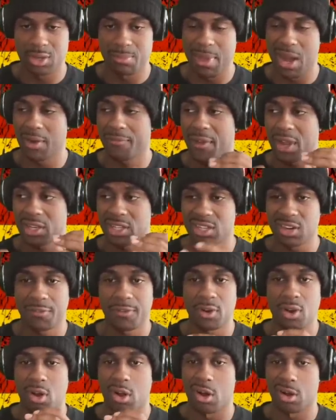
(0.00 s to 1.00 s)
Matter of fact,
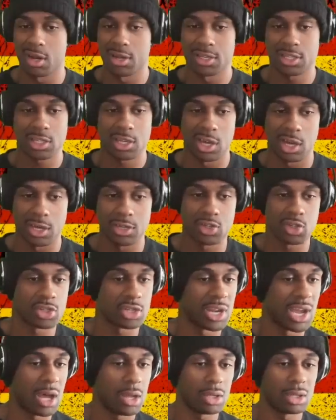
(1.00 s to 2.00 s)
different artists' concerts
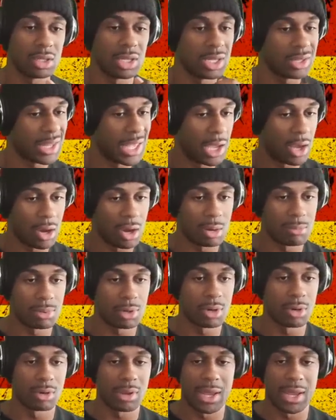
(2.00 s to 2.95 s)
and how lit they are, bro.